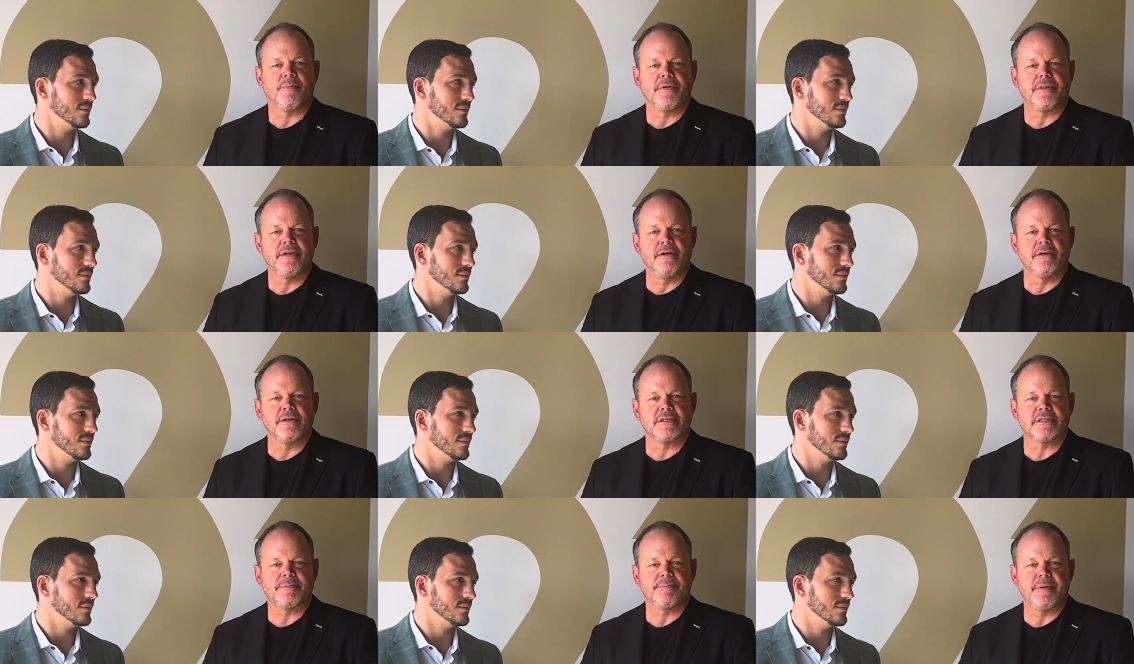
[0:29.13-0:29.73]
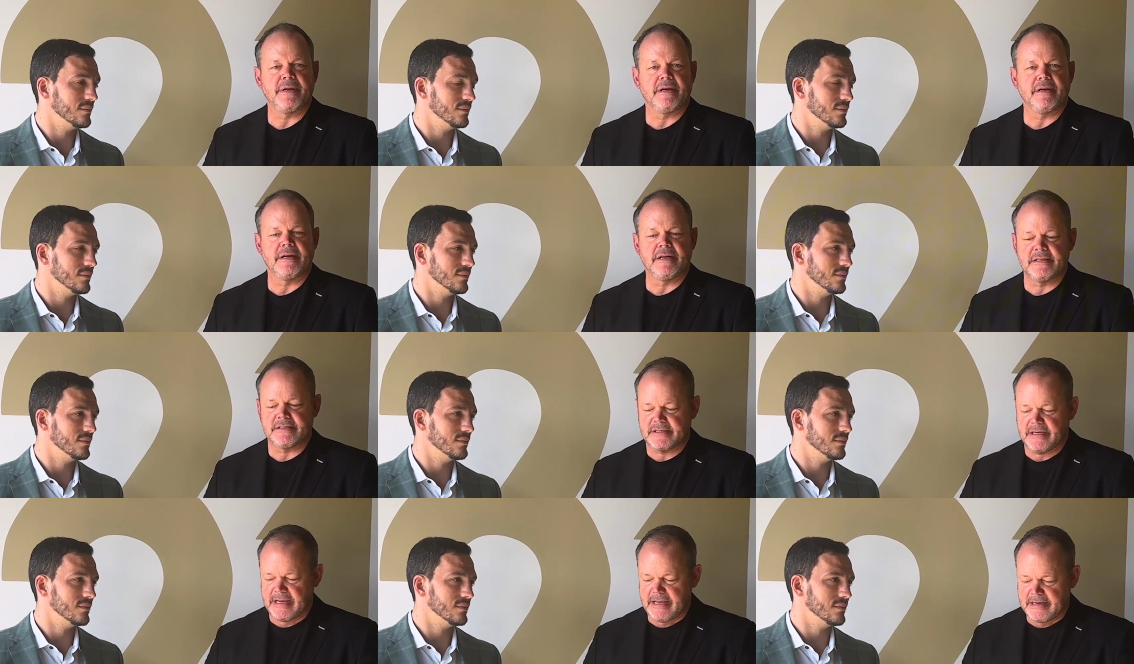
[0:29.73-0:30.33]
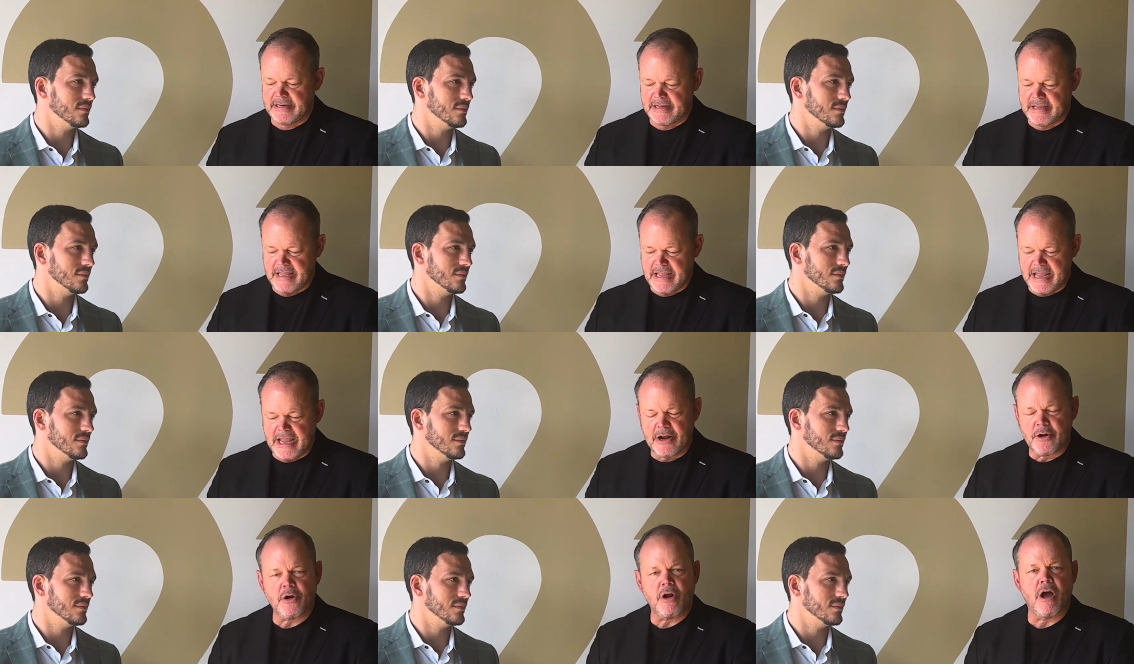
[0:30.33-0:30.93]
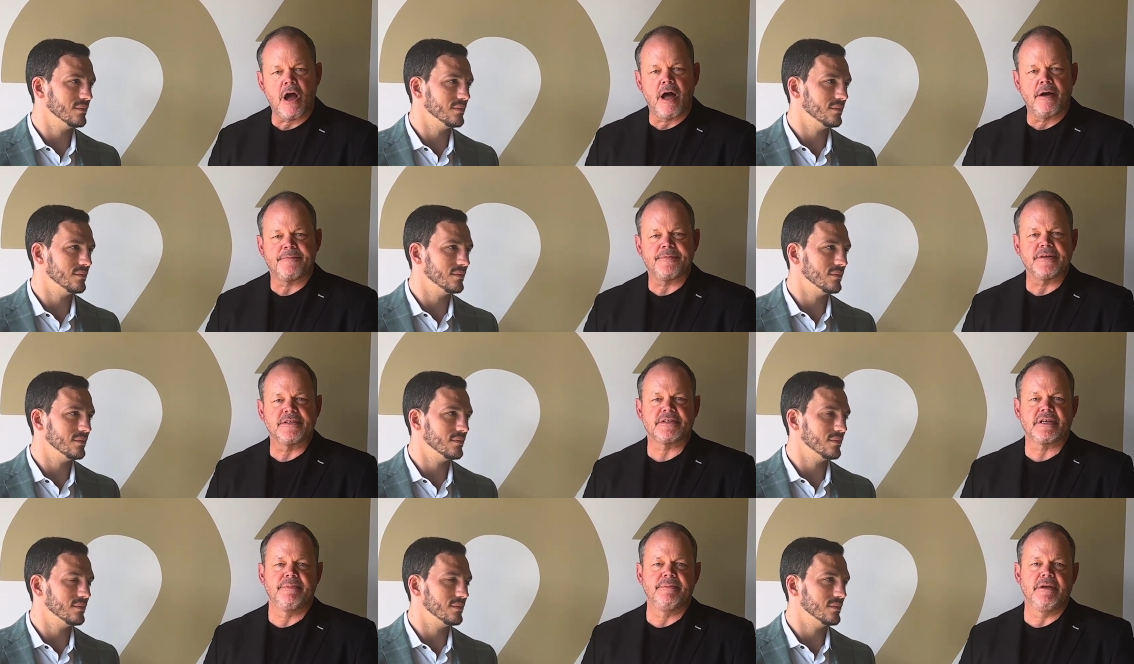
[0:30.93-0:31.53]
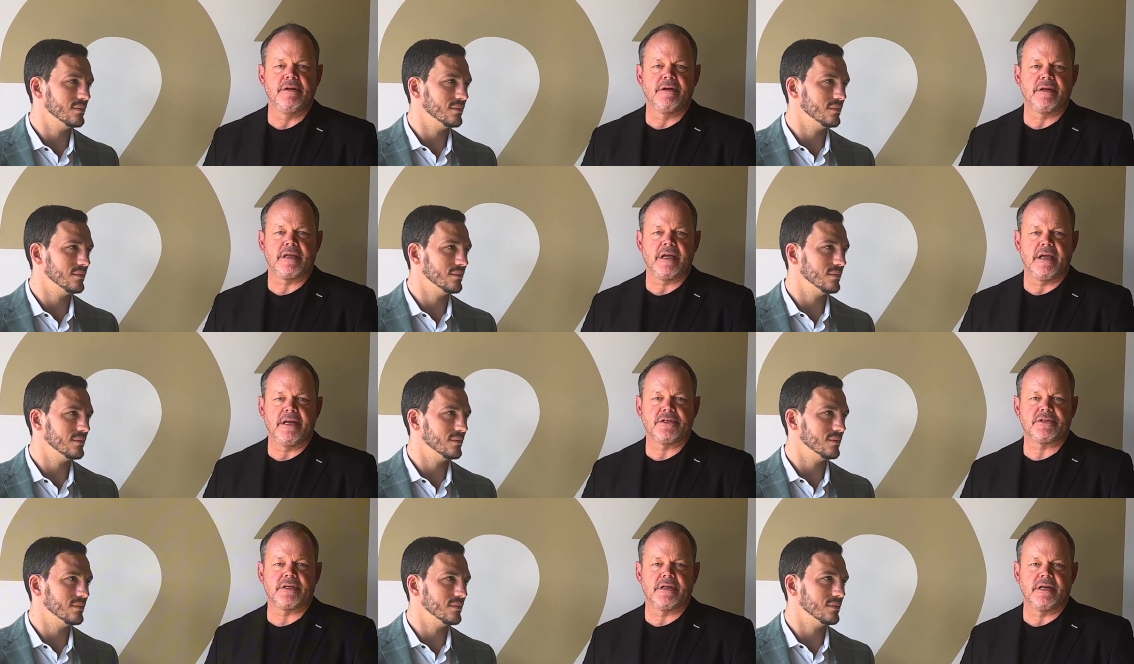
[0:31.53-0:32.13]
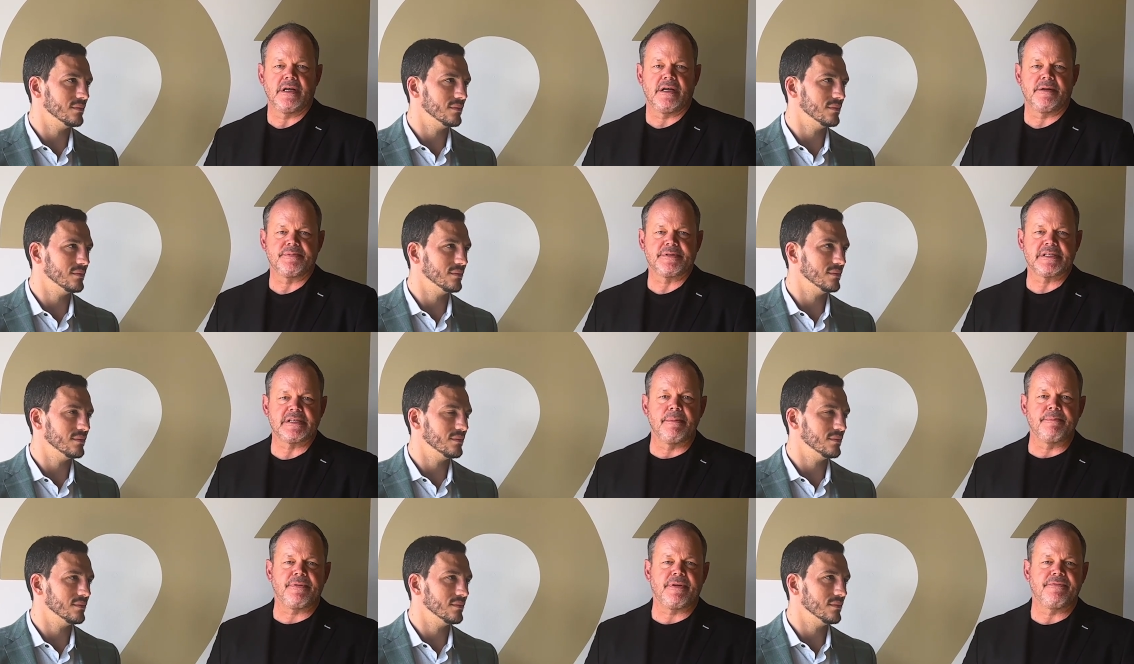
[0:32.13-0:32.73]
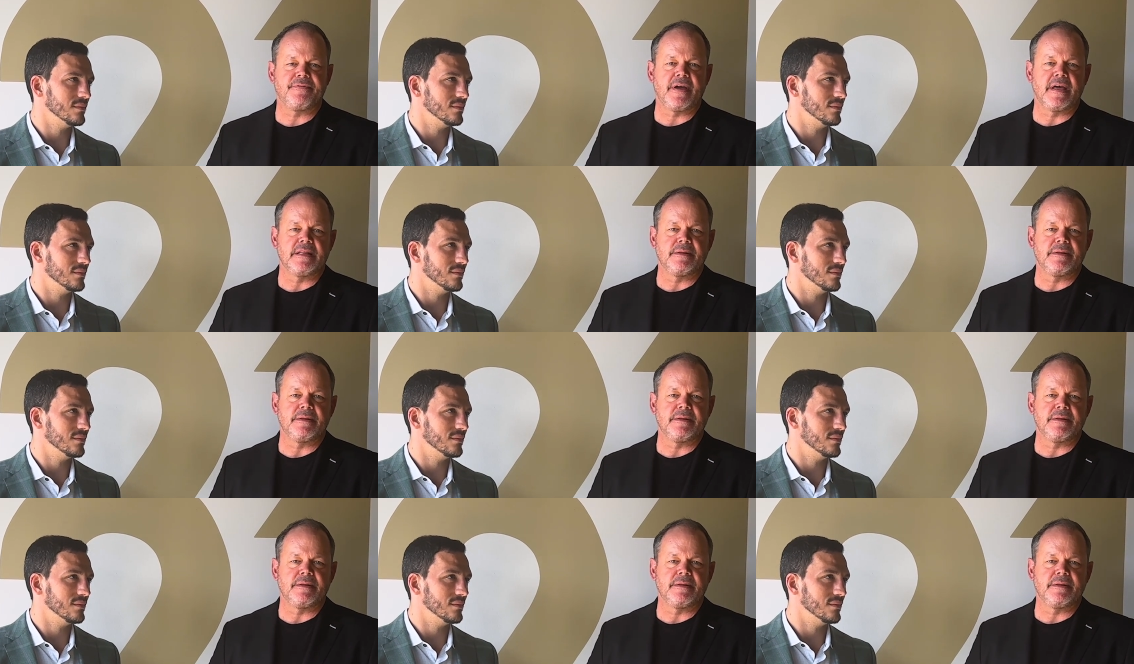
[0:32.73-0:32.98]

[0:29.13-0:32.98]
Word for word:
Speaker 1: with your experience, and inter-office communication helps simplify